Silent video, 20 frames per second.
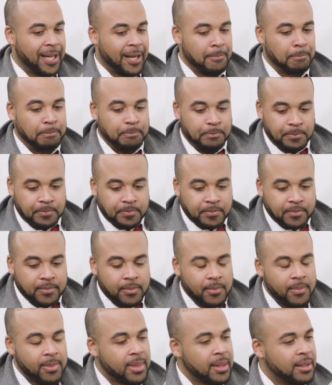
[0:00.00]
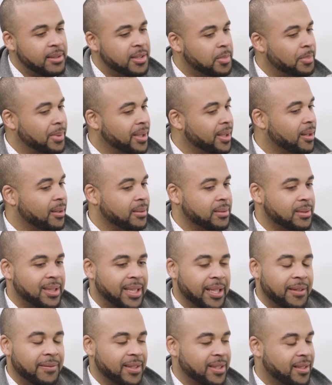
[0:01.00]
game, this big
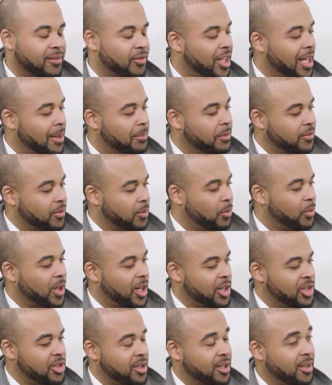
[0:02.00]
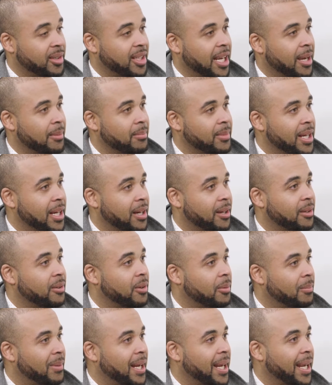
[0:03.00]
defensive lineman from Washington came down
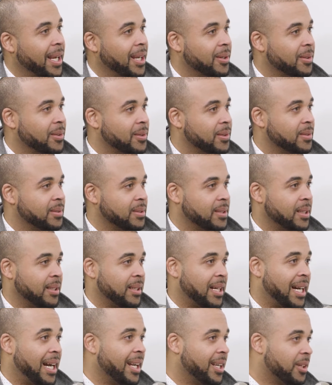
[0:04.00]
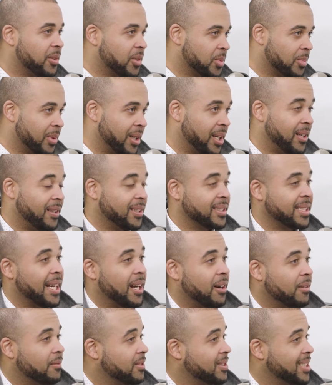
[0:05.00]
on my ankle, high ankle sprain. I was
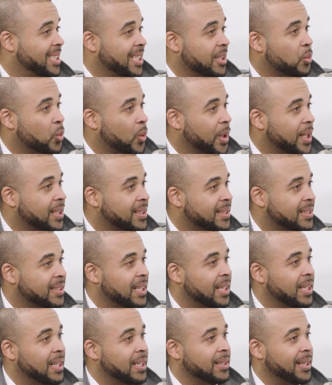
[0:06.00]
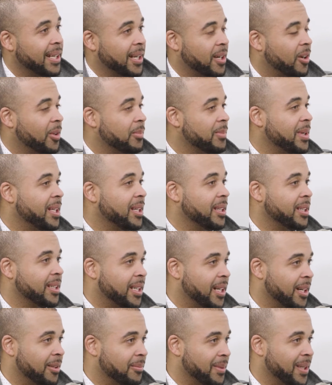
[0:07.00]
out for 10 weeks. They called me in and
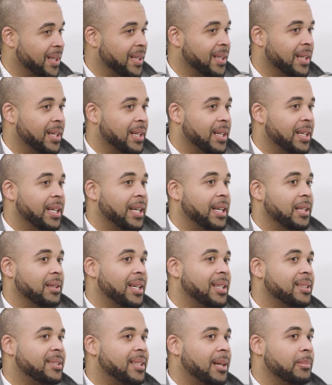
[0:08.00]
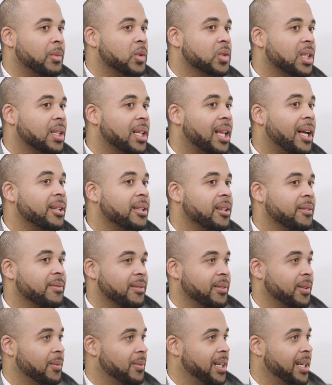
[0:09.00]
cut me. And that time it was a lot
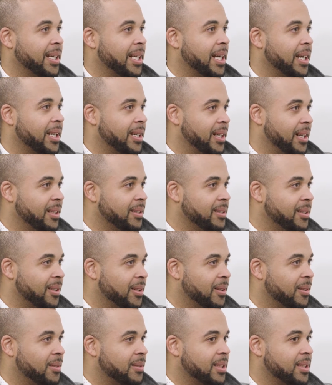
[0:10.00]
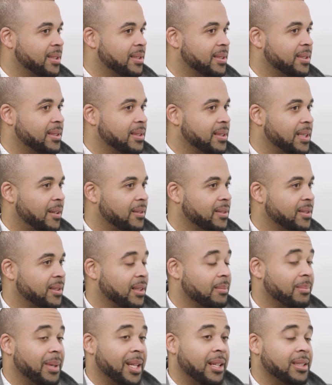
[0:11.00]
different than when I got cut, because I was
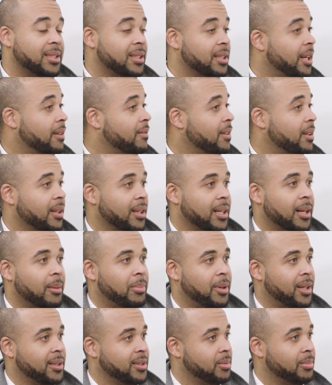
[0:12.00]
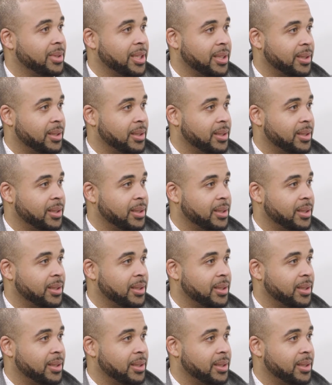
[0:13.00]
like, man, I did everything I possibly